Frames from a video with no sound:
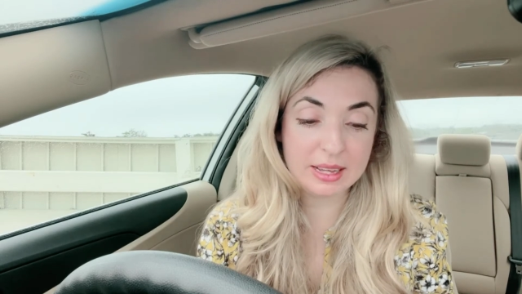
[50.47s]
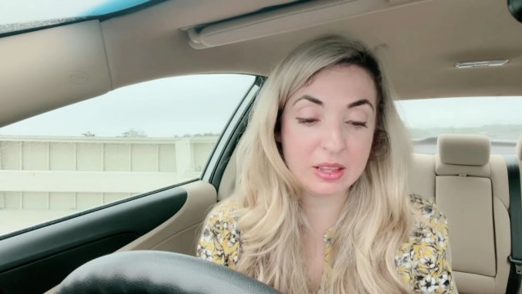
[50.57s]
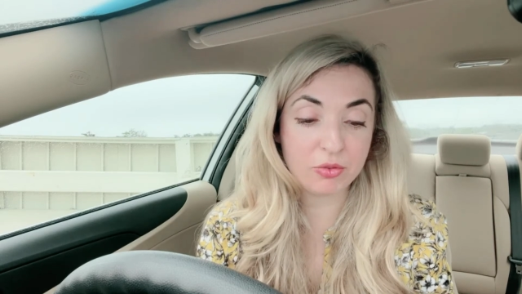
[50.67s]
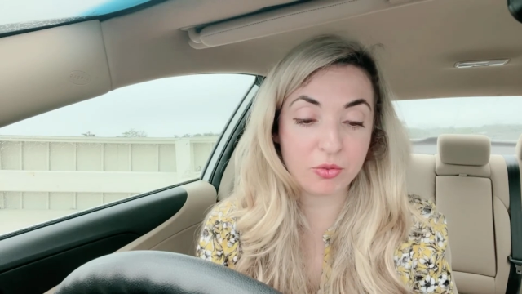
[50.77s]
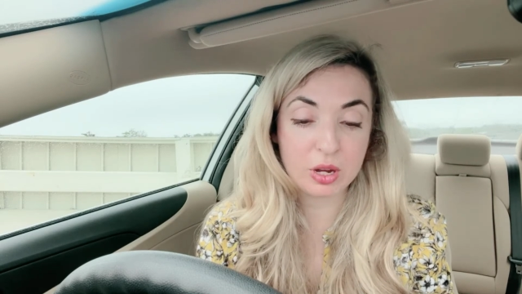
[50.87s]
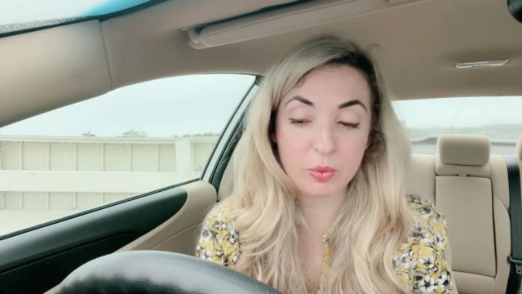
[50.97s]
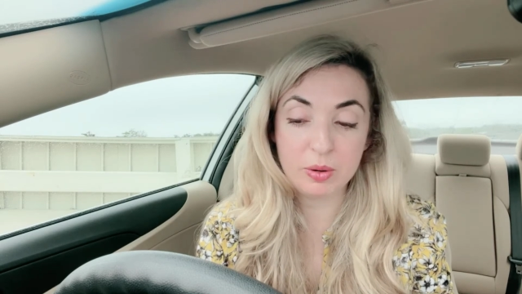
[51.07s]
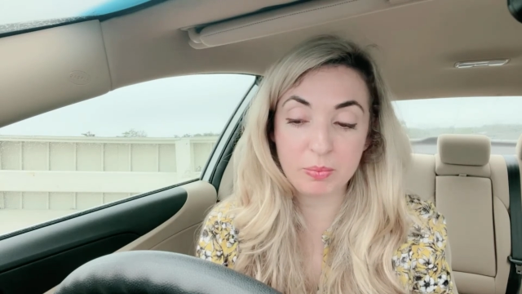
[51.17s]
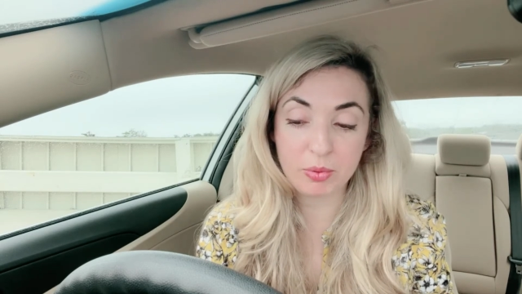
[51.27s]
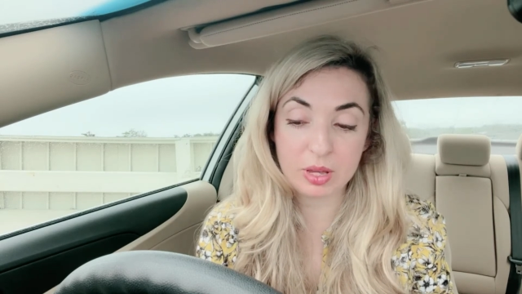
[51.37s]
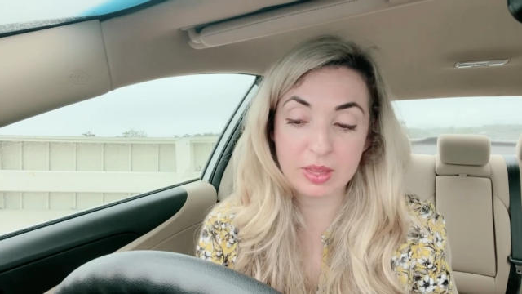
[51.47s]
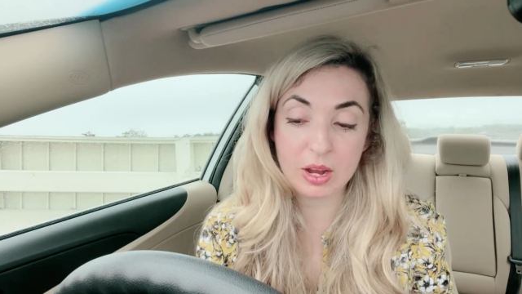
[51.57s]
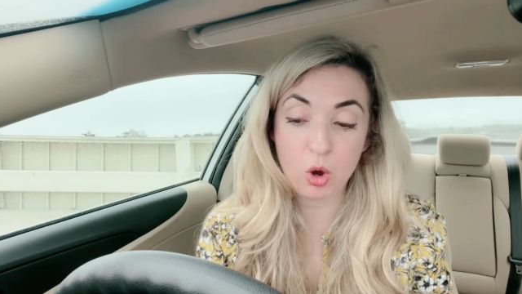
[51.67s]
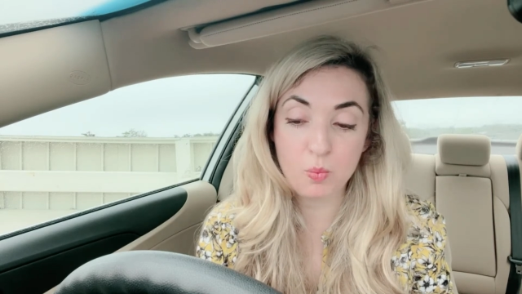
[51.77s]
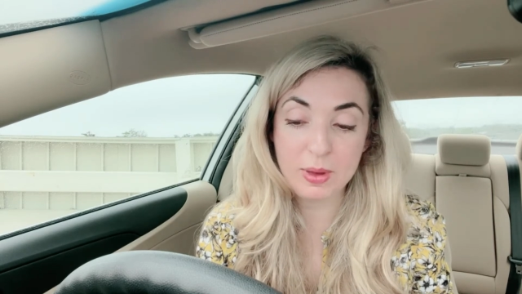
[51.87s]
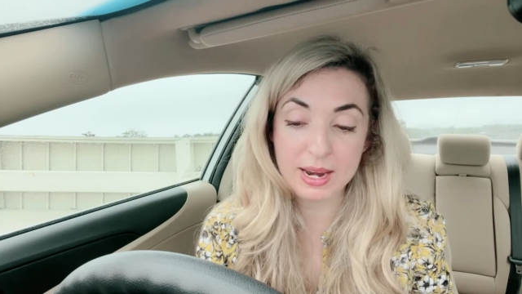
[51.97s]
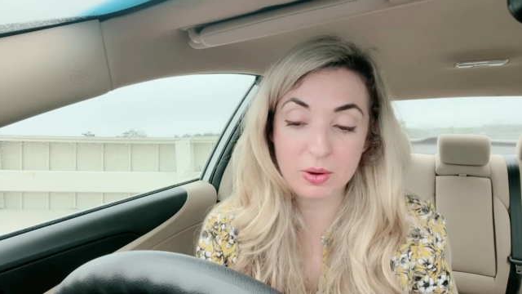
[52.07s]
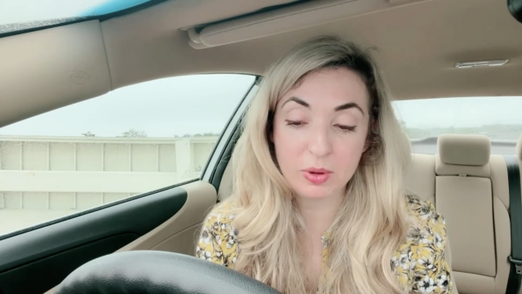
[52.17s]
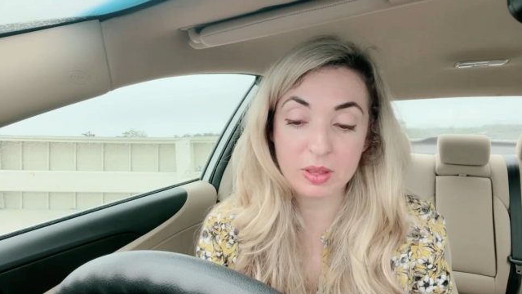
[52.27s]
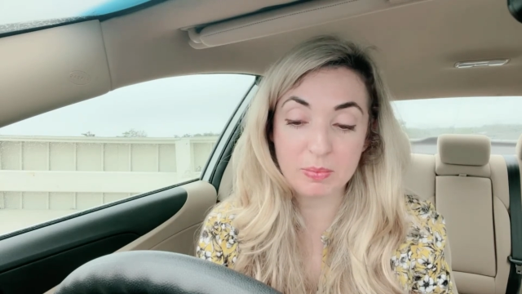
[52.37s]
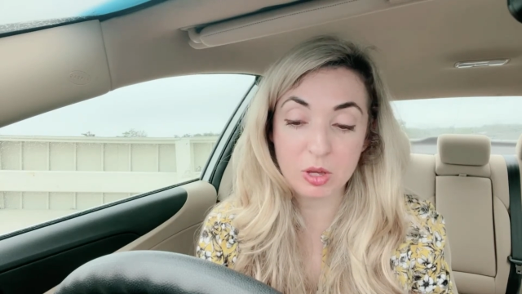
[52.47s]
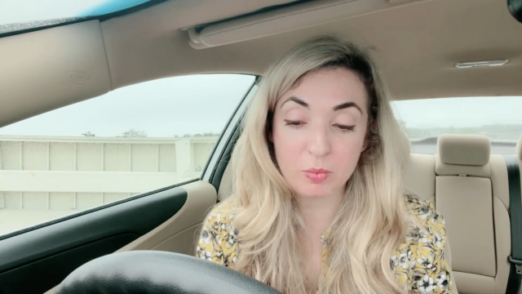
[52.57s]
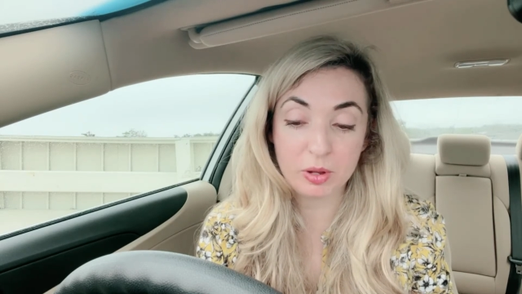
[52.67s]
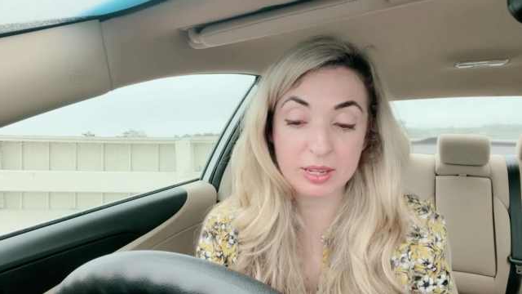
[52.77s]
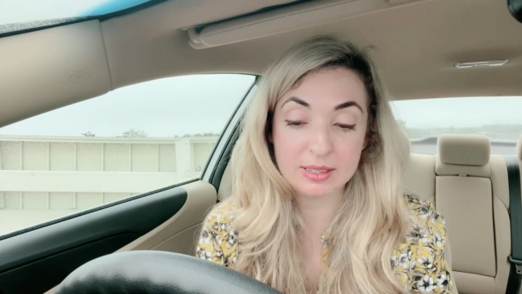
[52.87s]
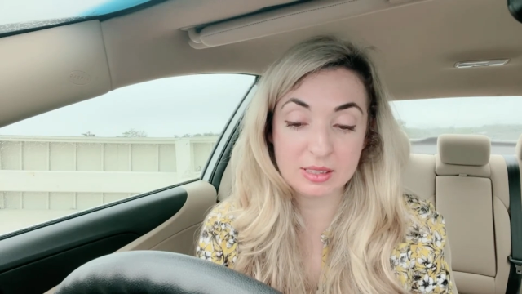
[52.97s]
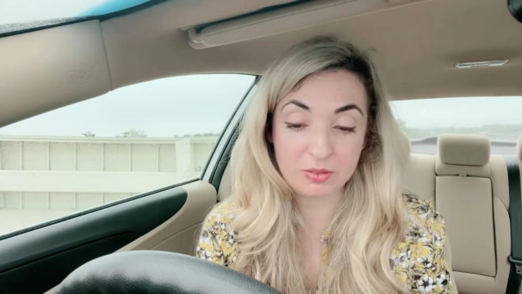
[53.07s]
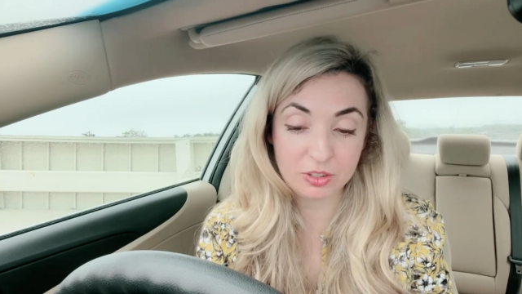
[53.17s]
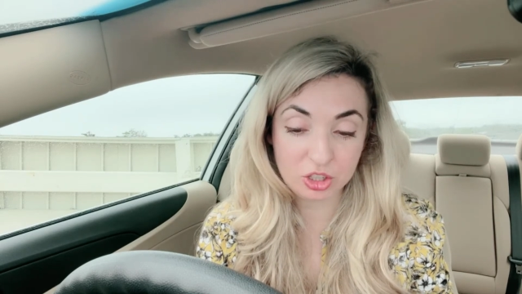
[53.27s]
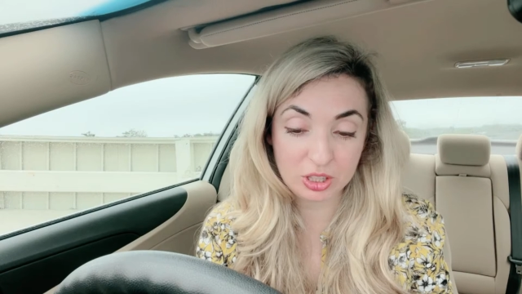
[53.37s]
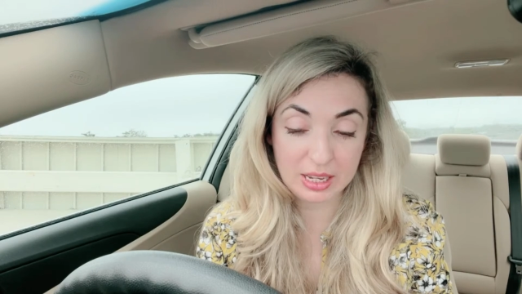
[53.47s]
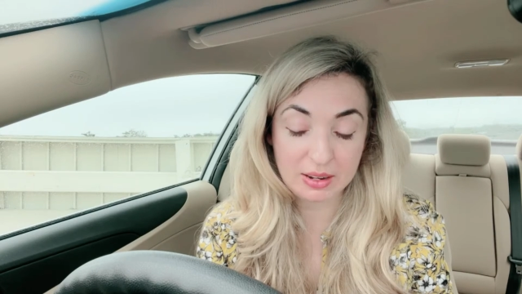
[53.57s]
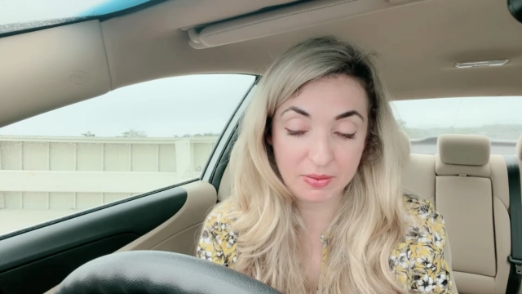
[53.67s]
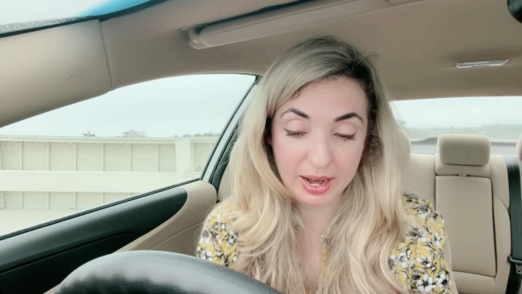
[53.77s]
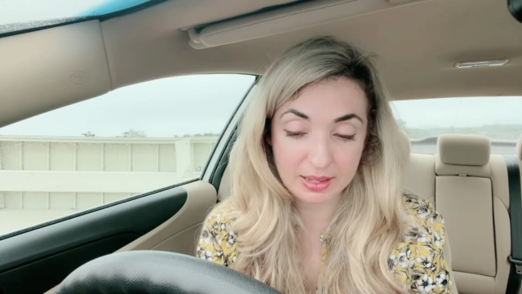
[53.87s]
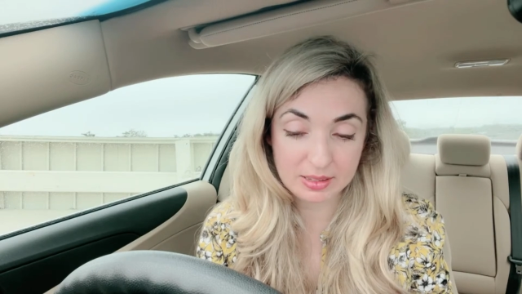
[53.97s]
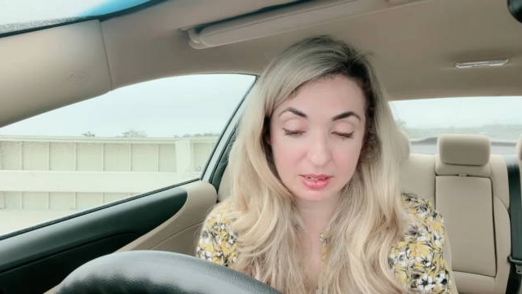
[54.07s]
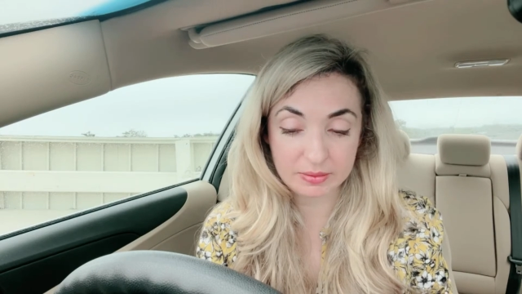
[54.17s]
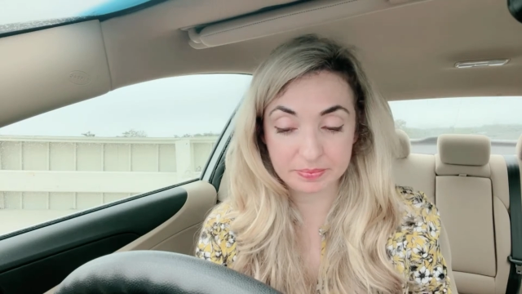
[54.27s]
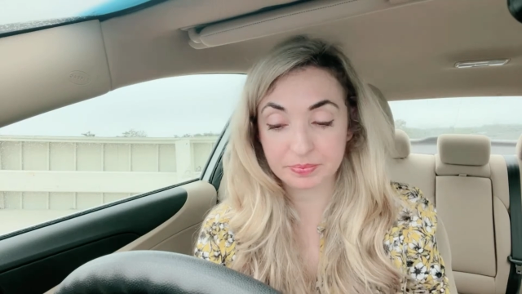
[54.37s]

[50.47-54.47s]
and the frequent breathing omitted when the pupil is sufficiently advanced.